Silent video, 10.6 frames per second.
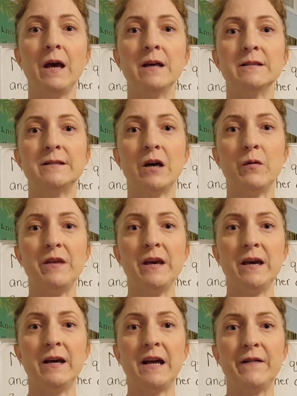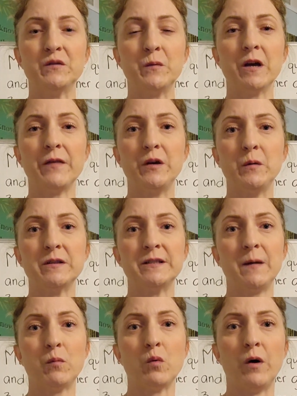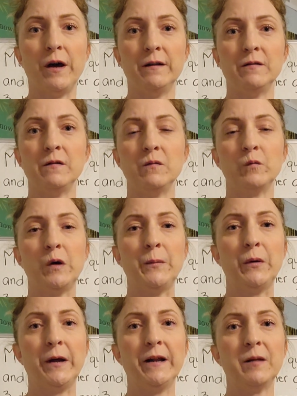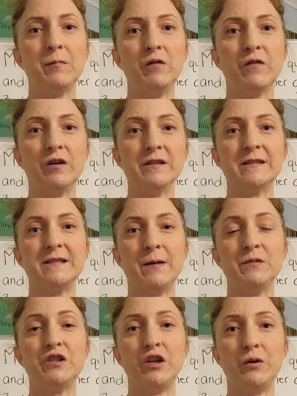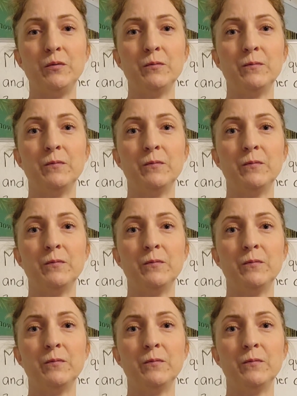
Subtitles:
So then, after we got through with step 1, we would be ready to move on to step 2.